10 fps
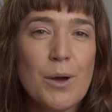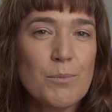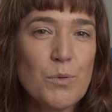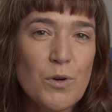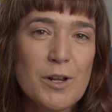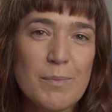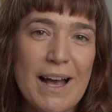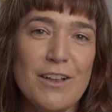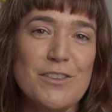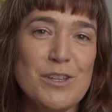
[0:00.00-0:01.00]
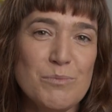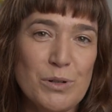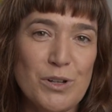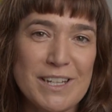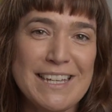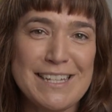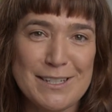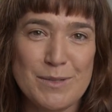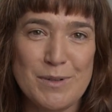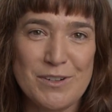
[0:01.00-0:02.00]
But what about the employee
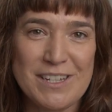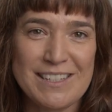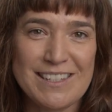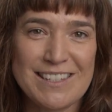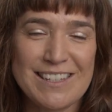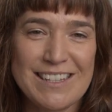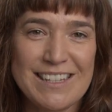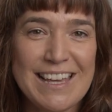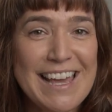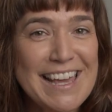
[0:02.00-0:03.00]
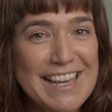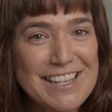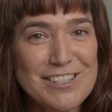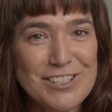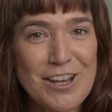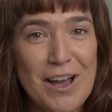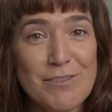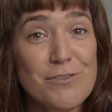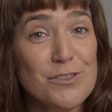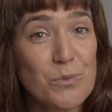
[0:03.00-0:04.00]
experience? Is it
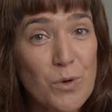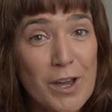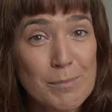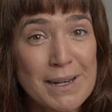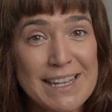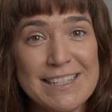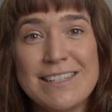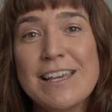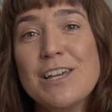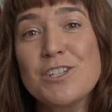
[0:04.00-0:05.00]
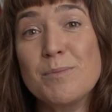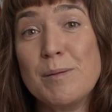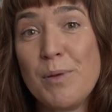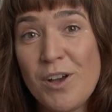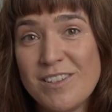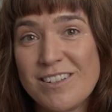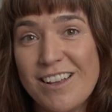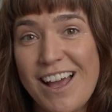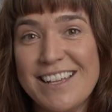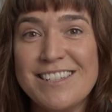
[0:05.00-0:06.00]
time for the workplace to be
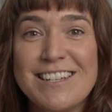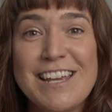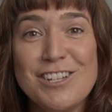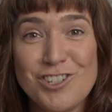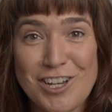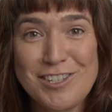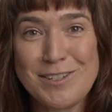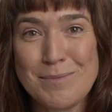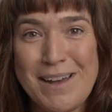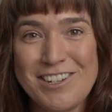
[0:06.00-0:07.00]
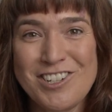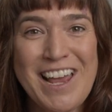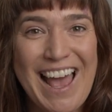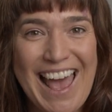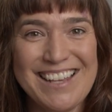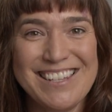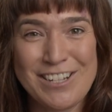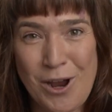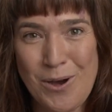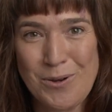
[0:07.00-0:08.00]
personalized just as much as
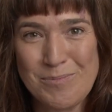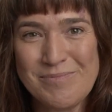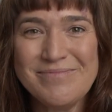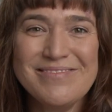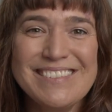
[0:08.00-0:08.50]
at home?